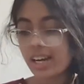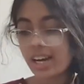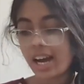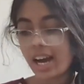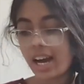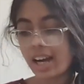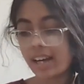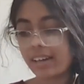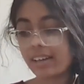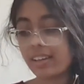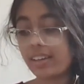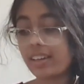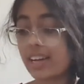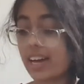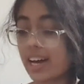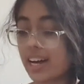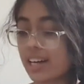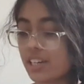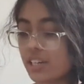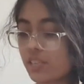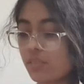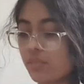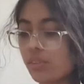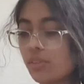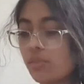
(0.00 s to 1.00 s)
And the
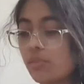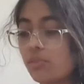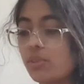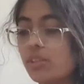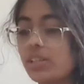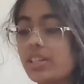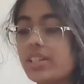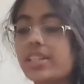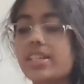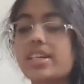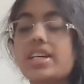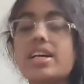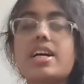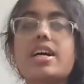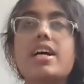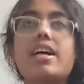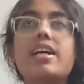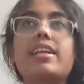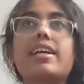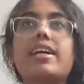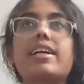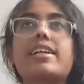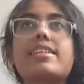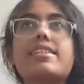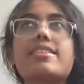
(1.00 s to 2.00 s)
last one was
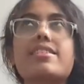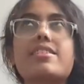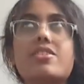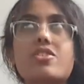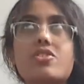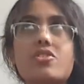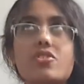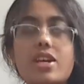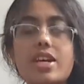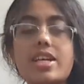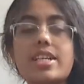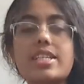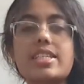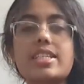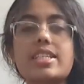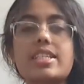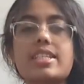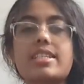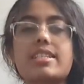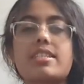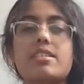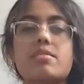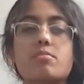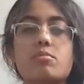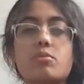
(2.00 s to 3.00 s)
that stress
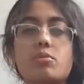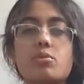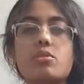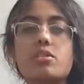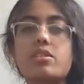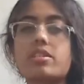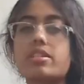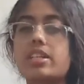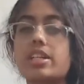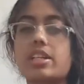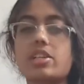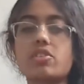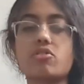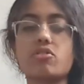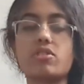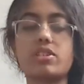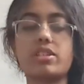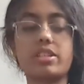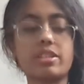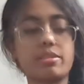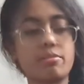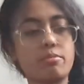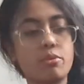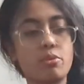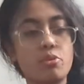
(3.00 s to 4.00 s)
is the most
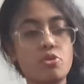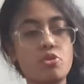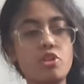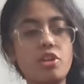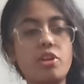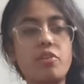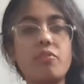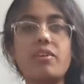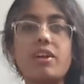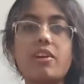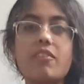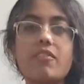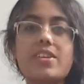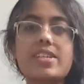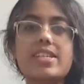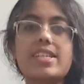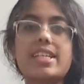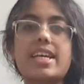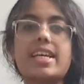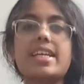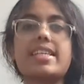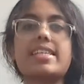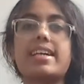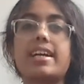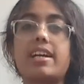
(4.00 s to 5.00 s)
dangerous emotion. When we
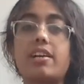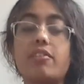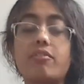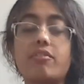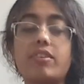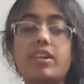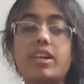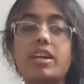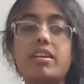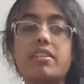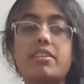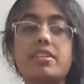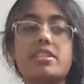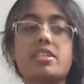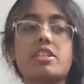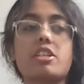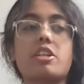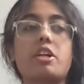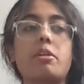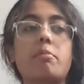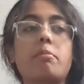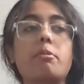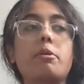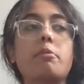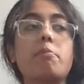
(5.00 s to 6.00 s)
say self-care, it's
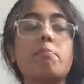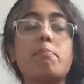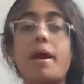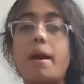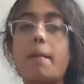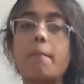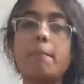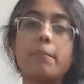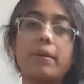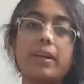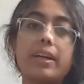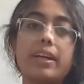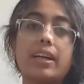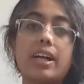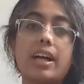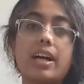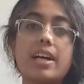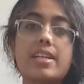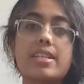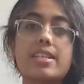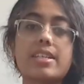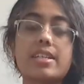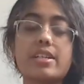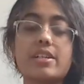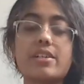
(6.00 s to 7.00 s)
not about pampering
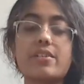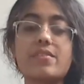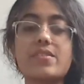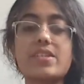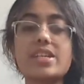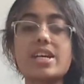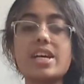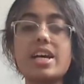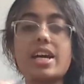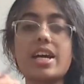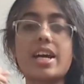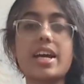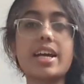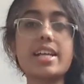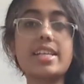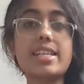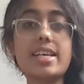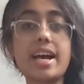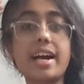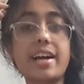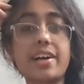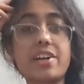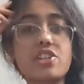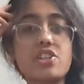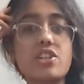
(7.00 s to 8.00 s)
ourselves. It's
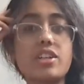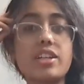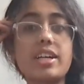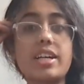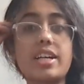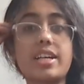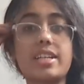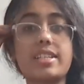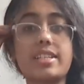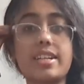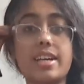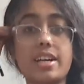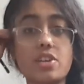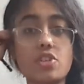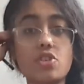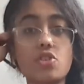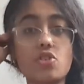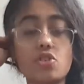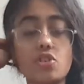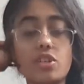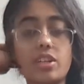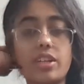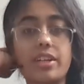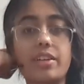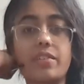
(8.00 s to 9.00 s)
actually
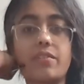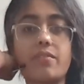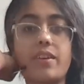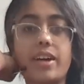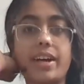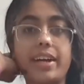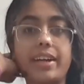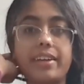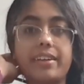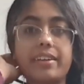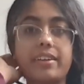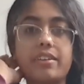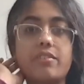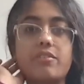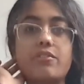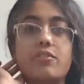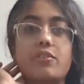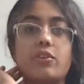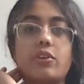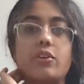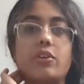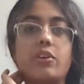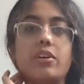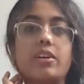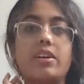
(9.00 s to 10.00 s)
essential and vital
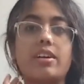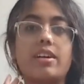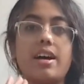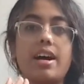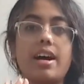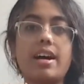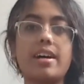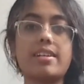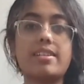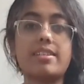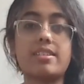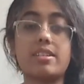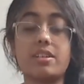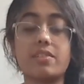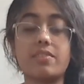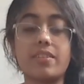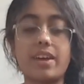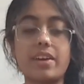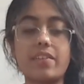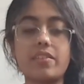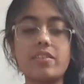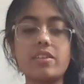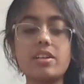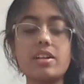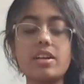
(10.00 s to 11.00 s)
for our
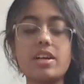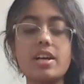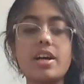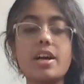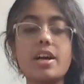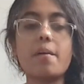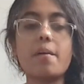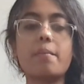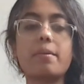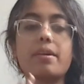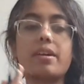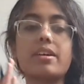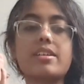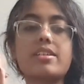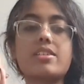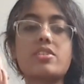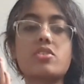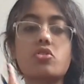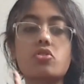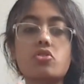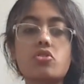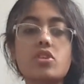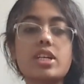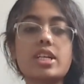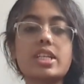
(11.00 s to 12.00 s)
survival, because
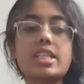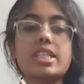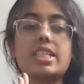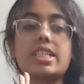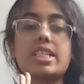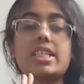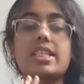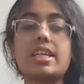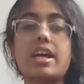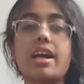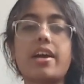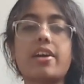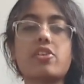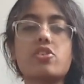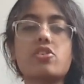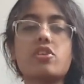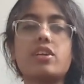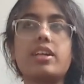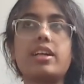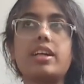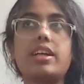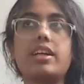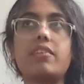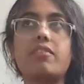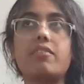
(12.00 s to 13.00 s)
stress is
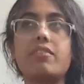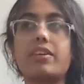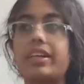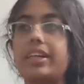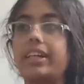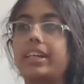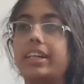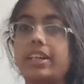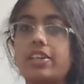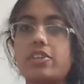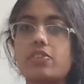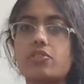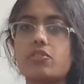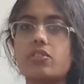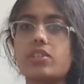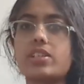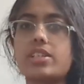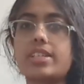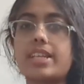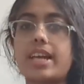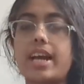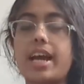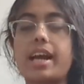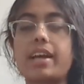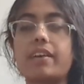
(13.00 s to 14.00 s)
actually very
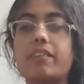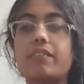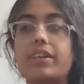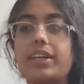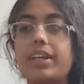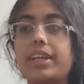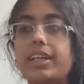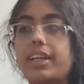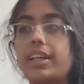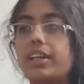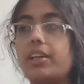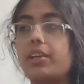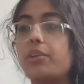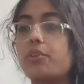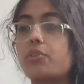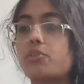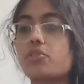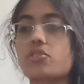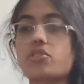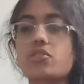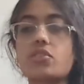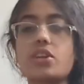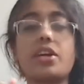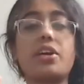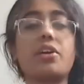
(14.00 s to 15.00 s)
dangerous, and we tend to
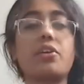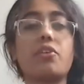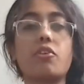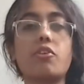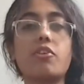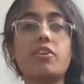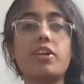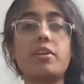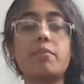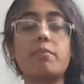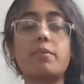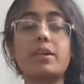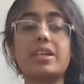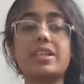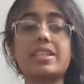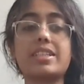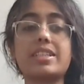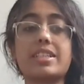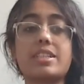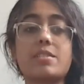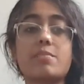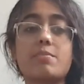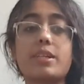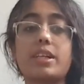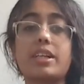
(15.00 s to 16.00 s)
just ignore it because
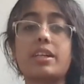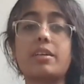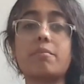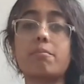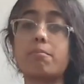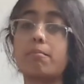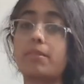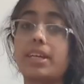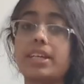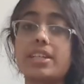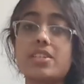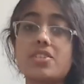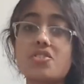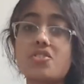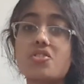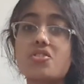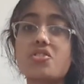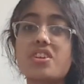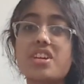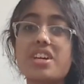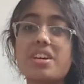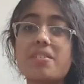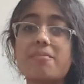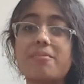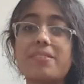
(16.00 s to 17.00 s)
it's become
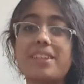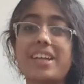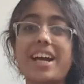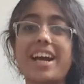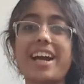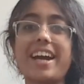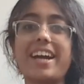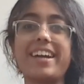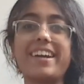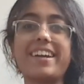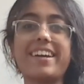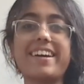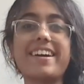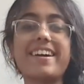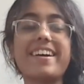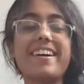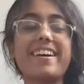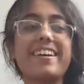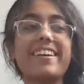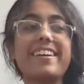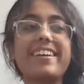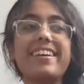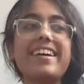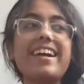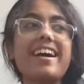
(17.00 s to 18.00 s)
mainstream that,
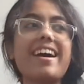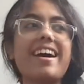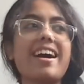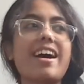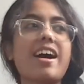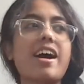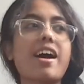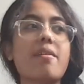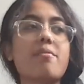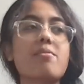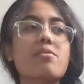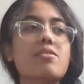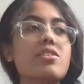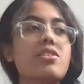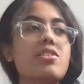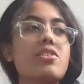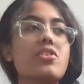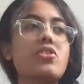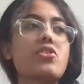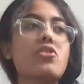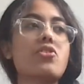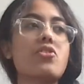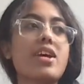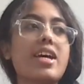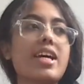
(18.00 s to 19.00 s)
yeah, I'm
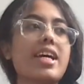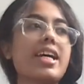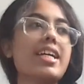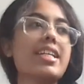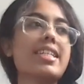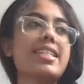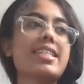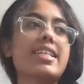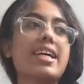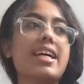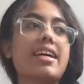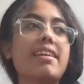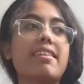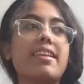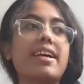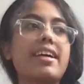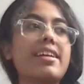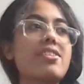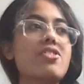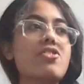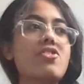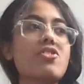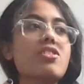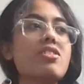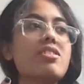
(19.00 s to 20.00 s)
just stressed. And
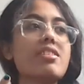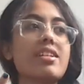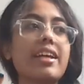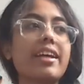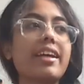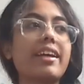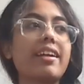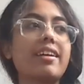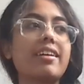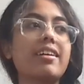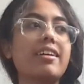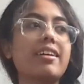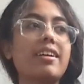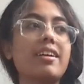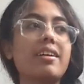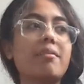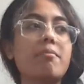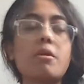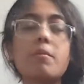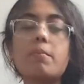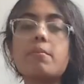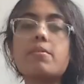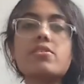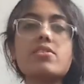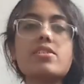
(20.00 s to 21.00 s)
that's just like,
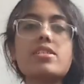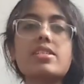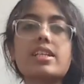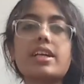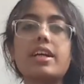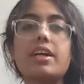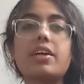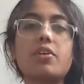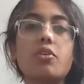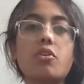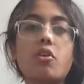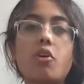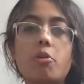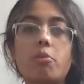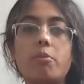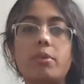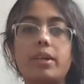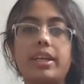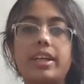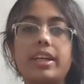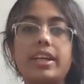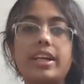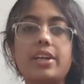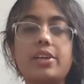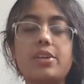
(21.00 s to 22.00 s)
people just say it
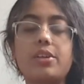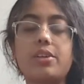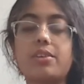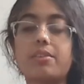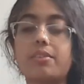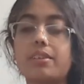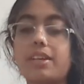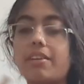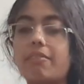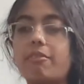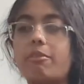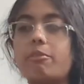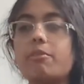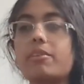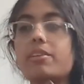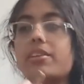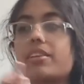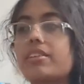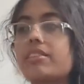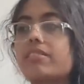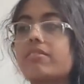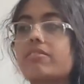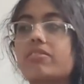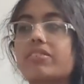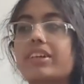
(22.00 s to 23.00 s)
normally and
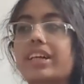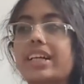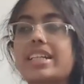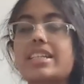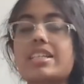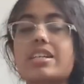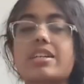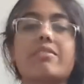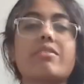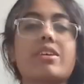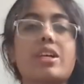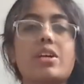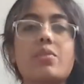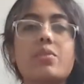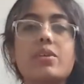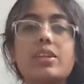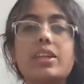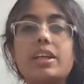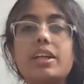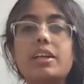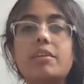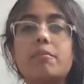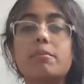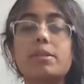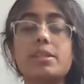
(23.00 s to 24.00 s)
everyone gets away
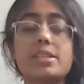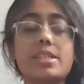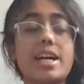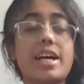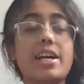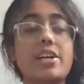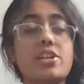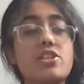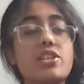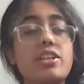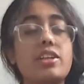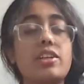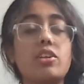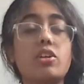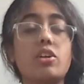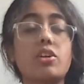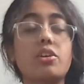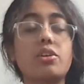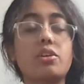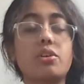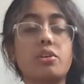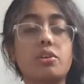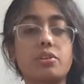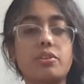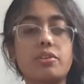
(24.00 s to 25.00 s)
with it, but it's actually
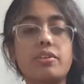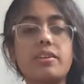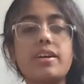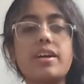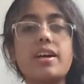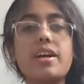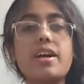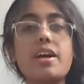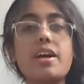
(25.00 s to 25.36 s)
not good,